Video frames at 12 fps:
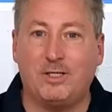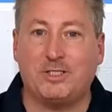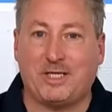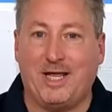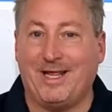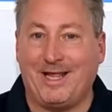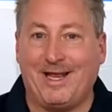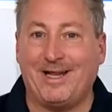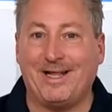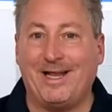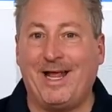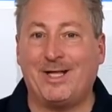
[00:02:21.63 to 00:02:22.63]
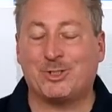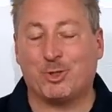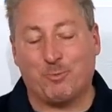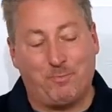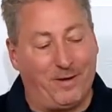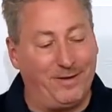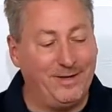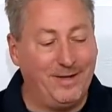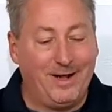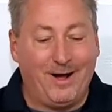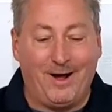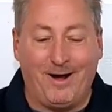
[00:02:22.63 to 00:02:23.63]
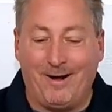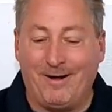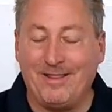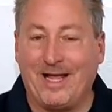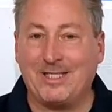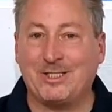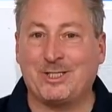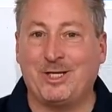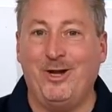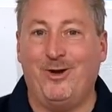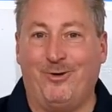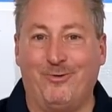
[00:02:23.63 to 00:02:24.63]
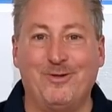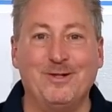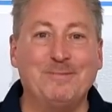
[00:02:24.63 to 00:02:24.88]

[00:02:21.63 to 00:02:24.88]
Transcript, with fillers: Musk and getting an answer, but uh, that's, you know,